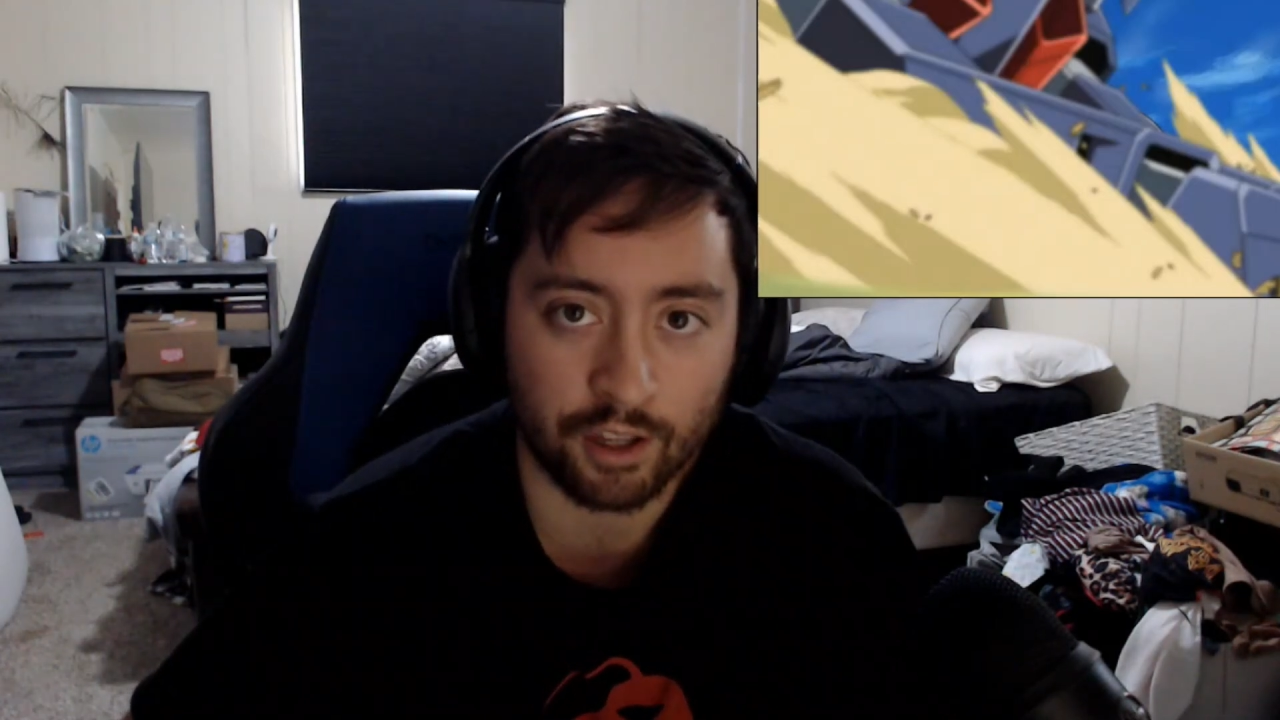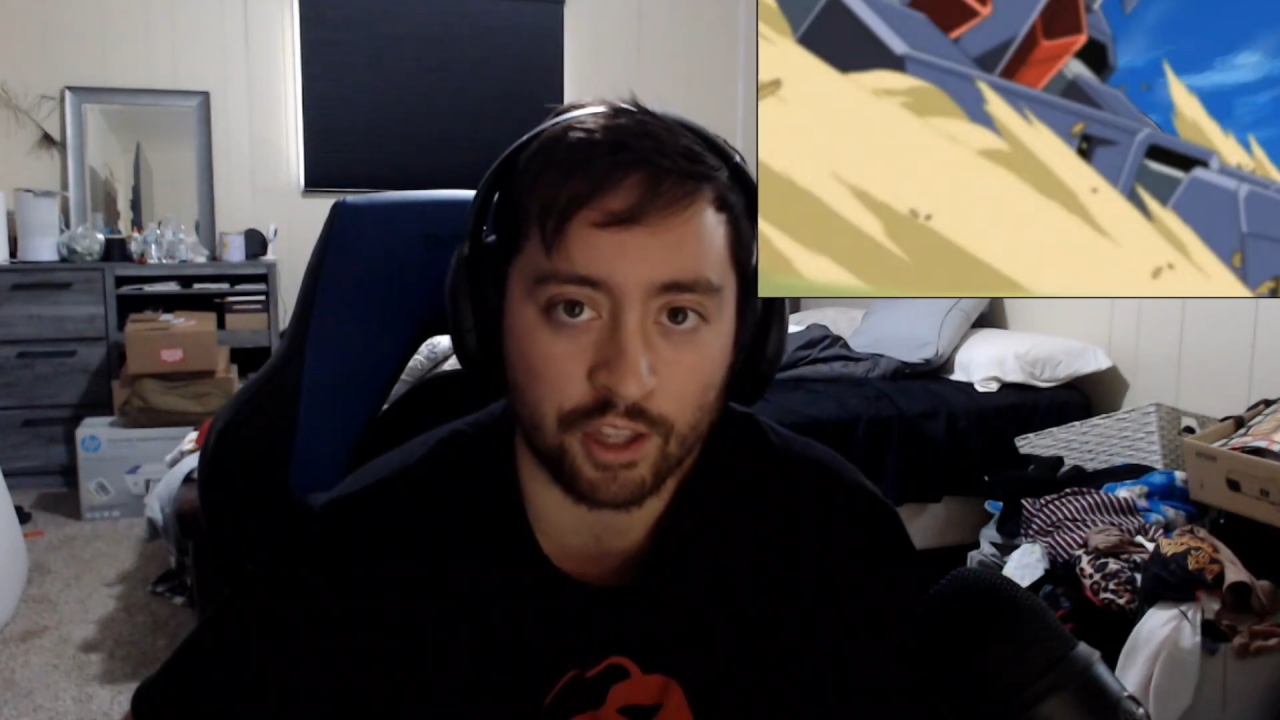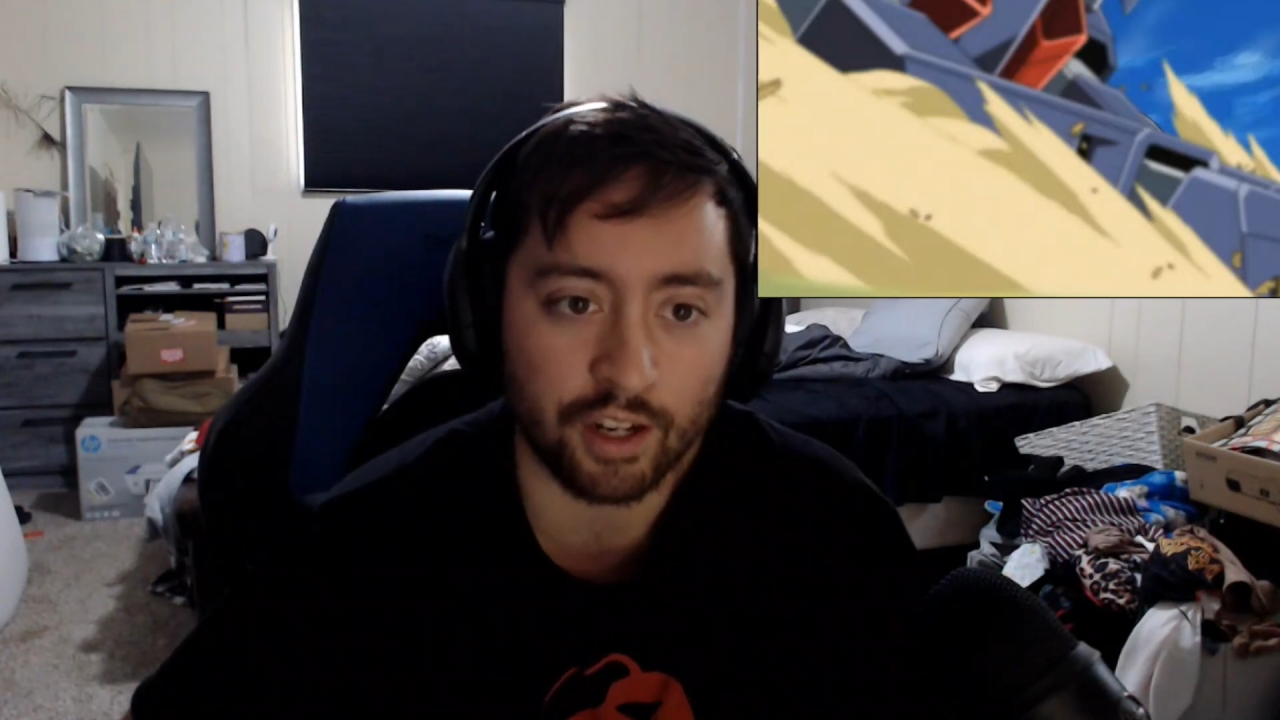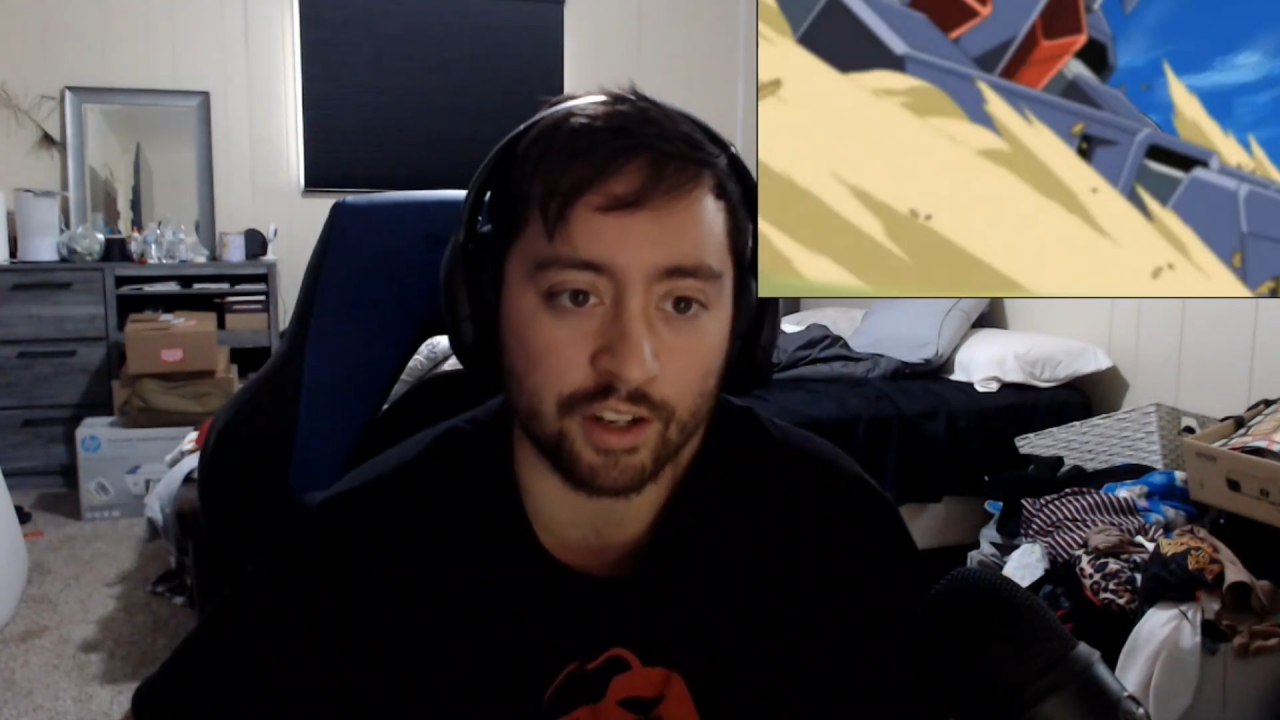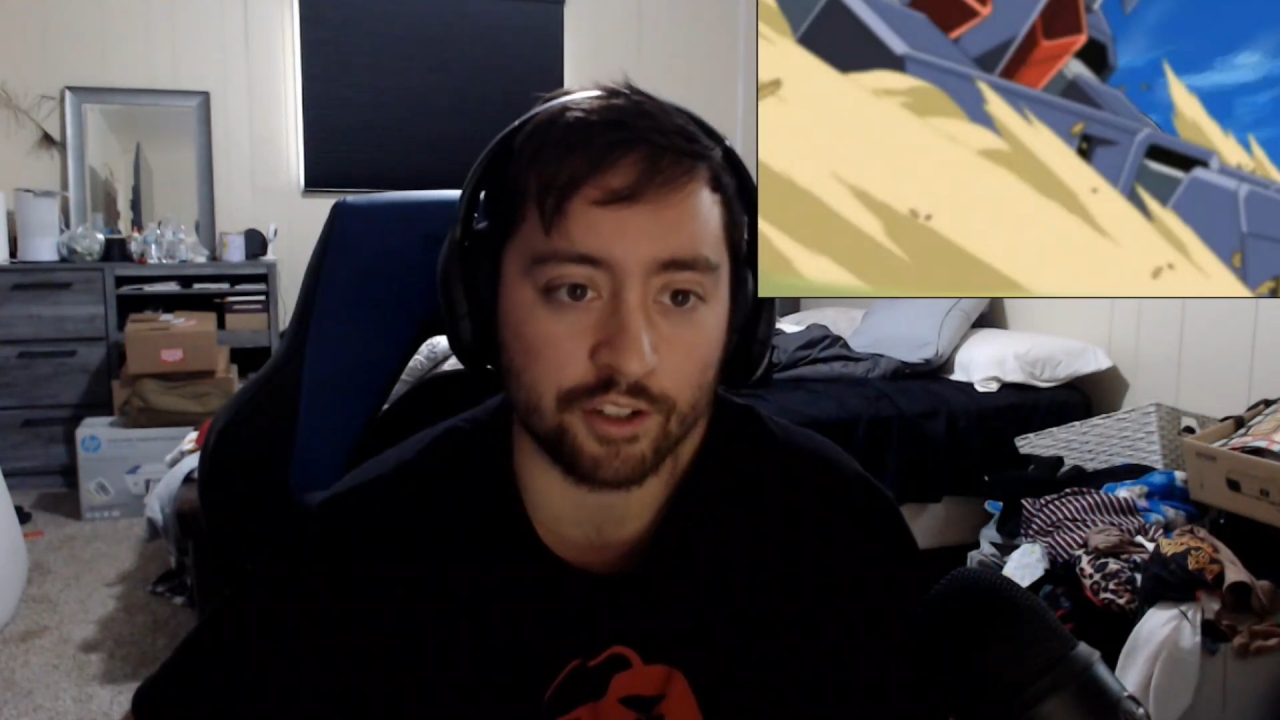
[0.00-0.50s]
the
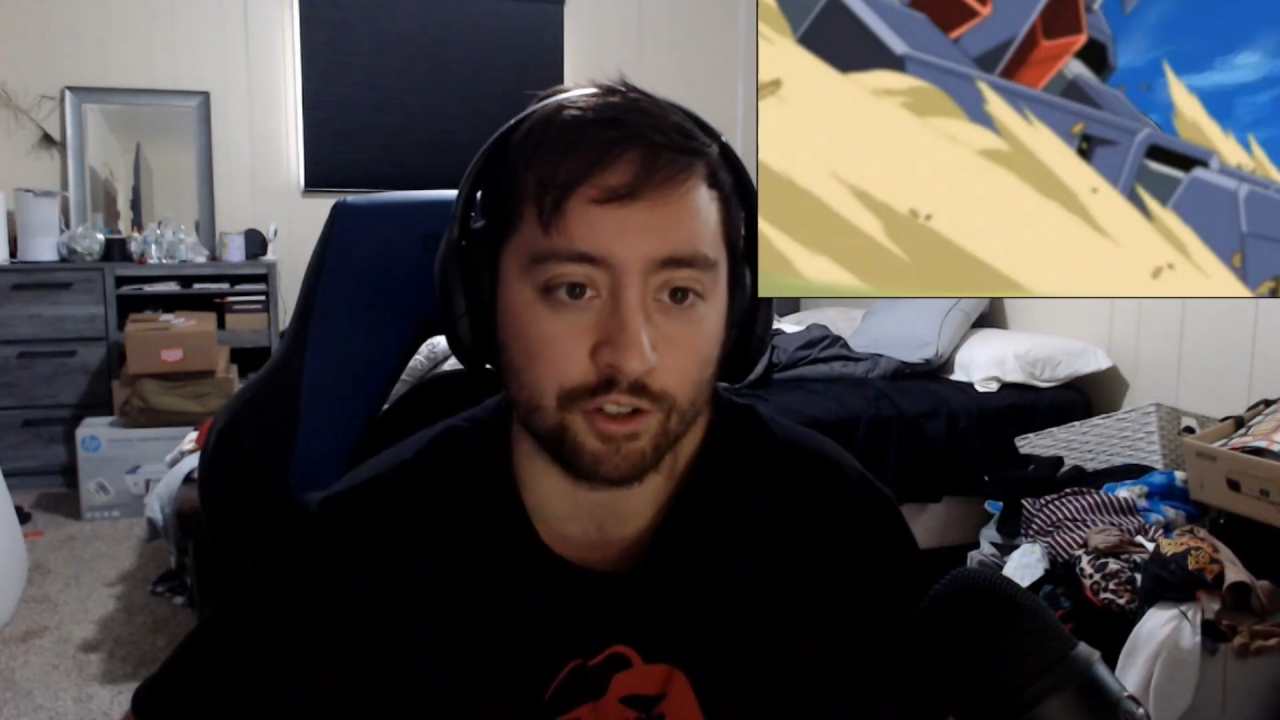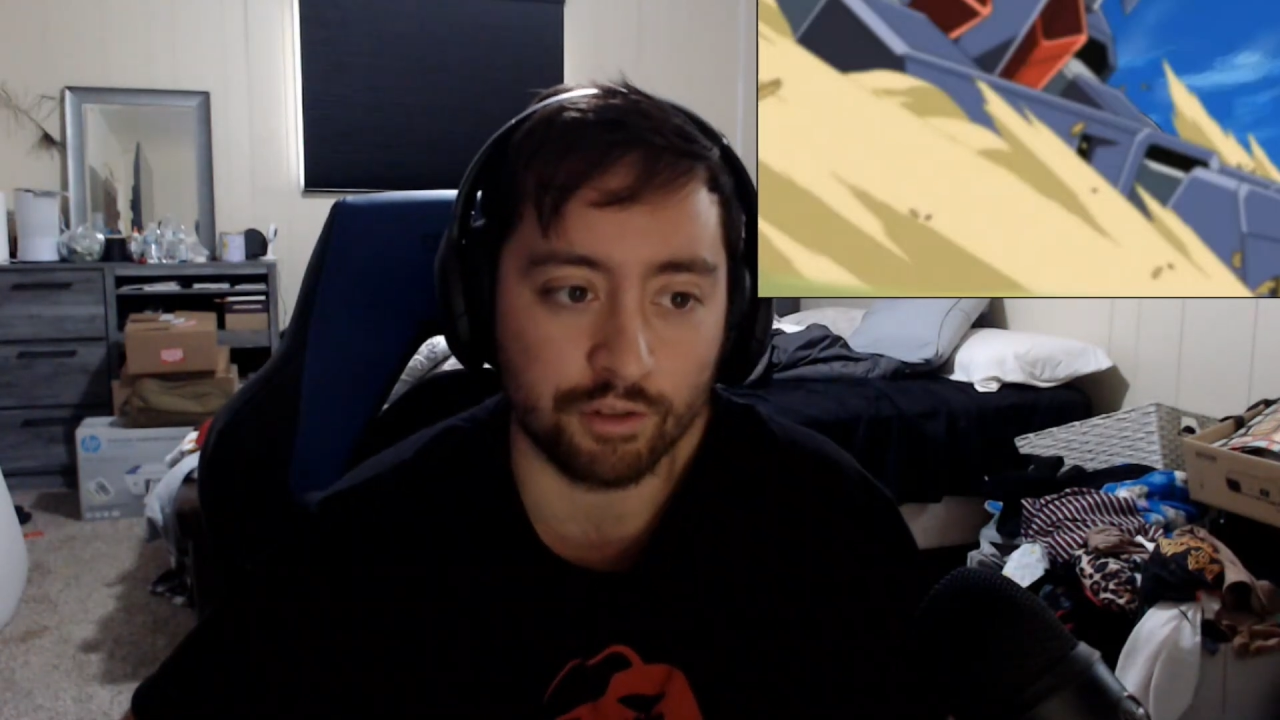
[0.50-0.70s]
thing is,